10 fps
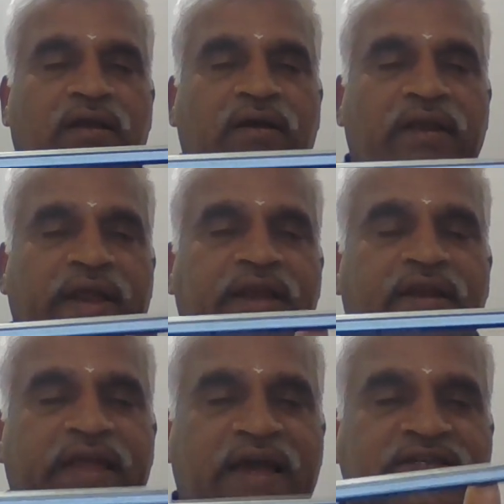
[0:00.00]
right
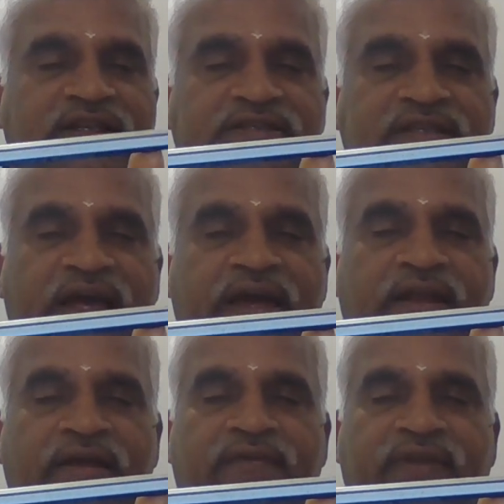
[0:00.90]
reaction is there.
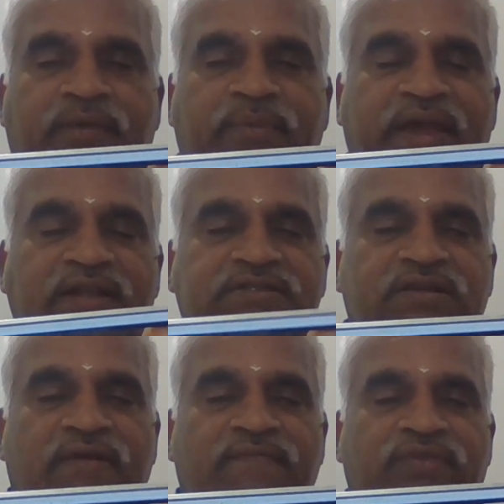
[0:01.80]
That means
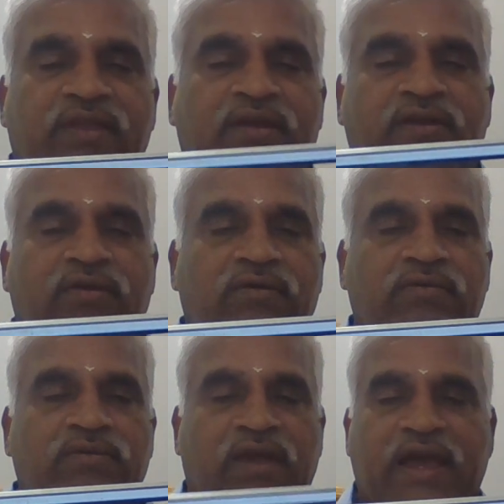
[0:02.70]

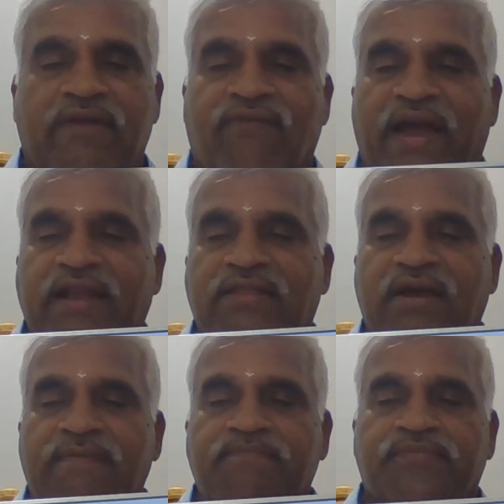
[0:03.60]
we can find
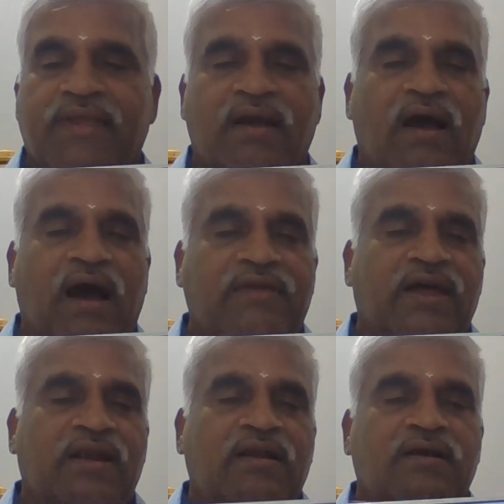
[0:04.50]
the
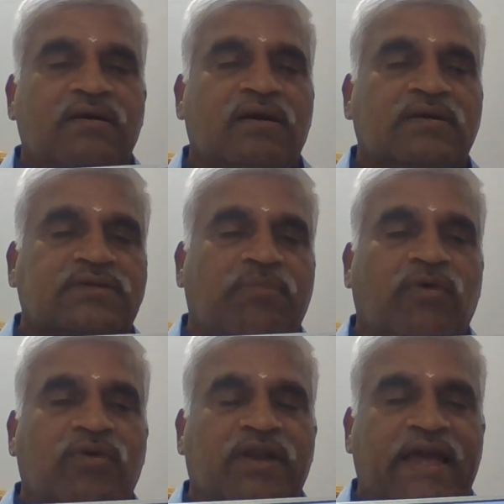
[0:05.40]
other
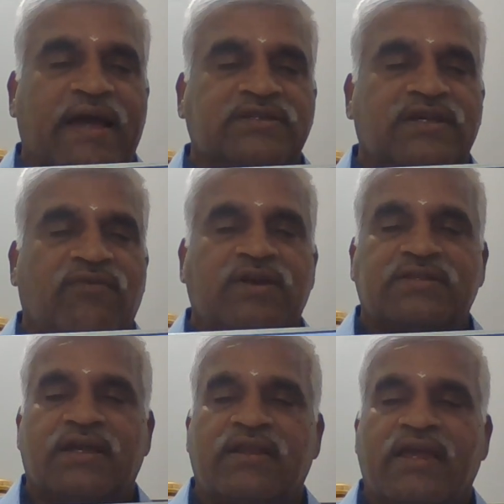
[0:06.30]
support reaction. What is
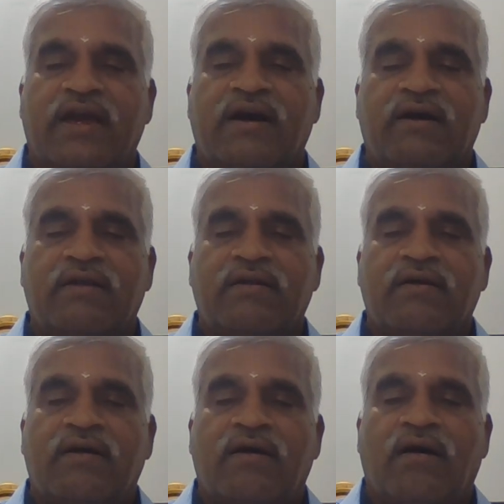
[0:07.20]
that? Here
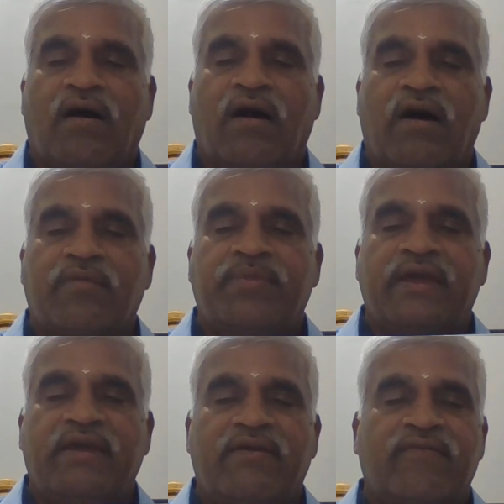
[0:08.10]

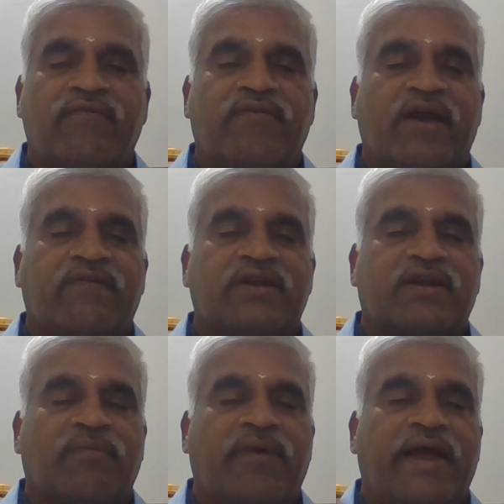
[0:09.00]
RB we have
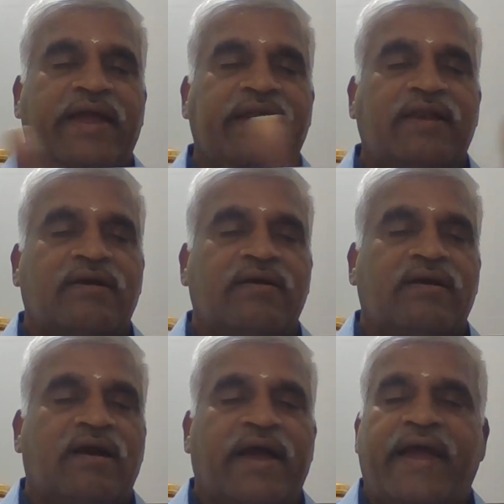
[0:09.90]
determined,
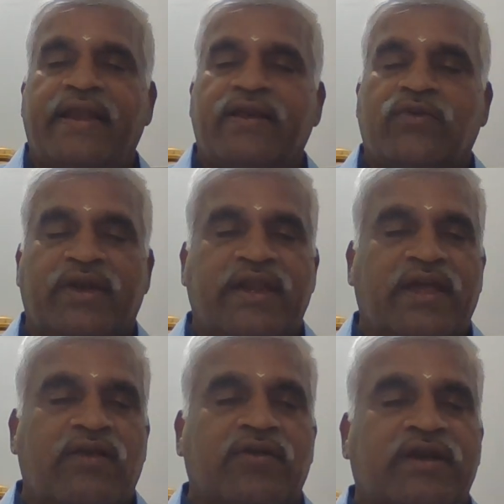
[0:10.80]
and 20
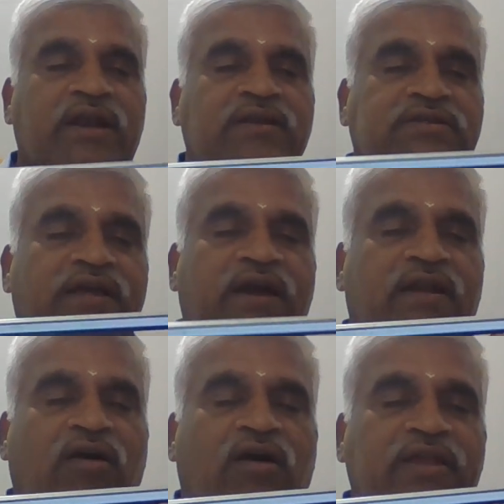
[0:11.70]
kilonewton here.
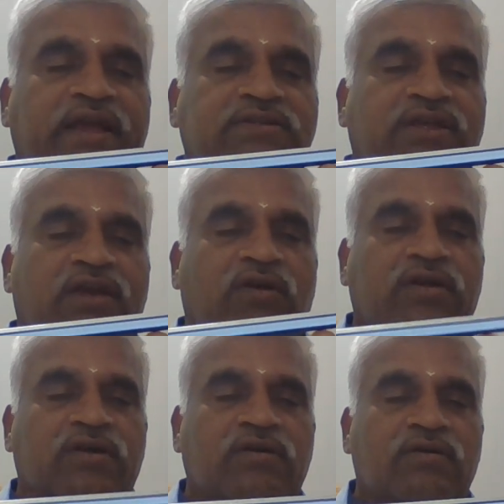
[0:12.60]
RE is equal
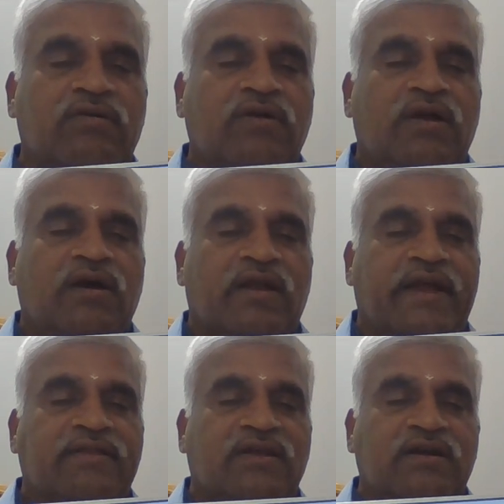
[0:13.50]
to,
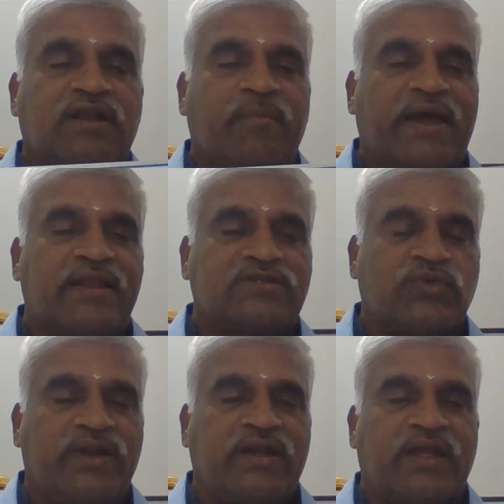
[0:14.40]
right, 30 minus
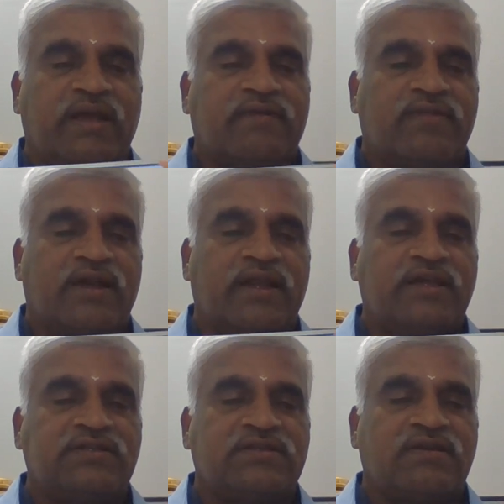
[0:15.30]
20, that
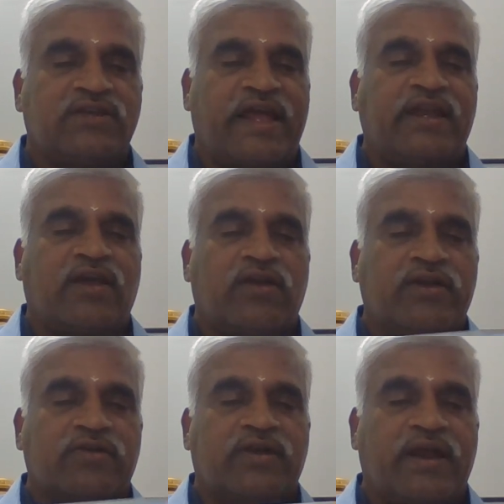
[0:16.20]
is 10
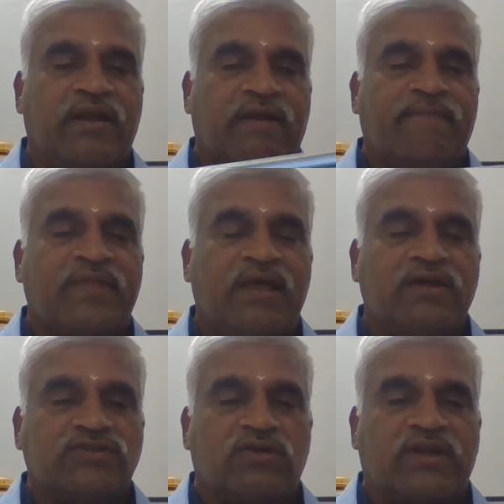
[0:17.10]
kilonewton.
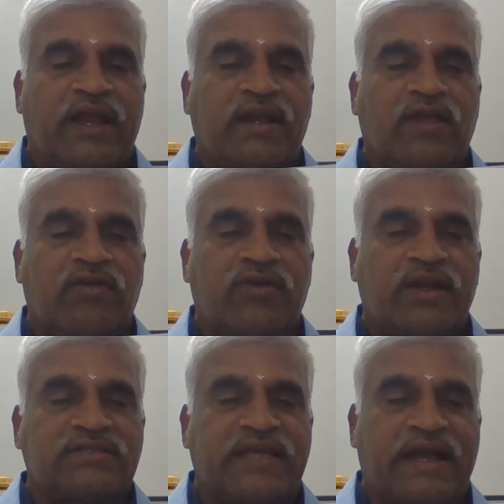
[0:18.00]
So 10 kilonewton
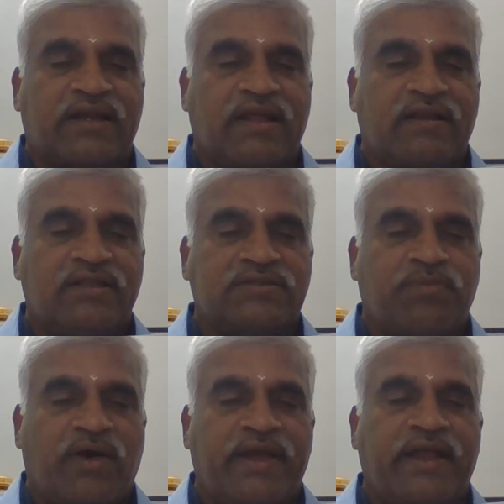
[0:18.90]
is acting at this
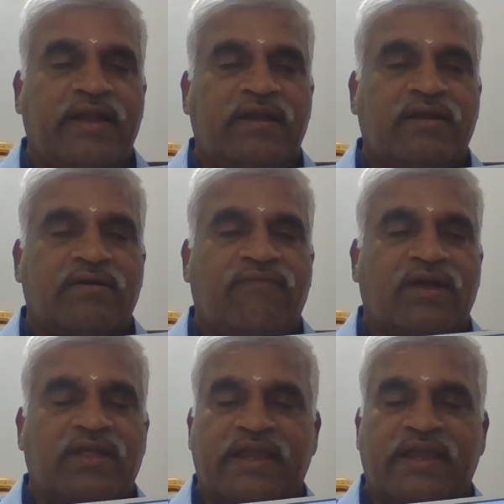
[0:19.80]
point for the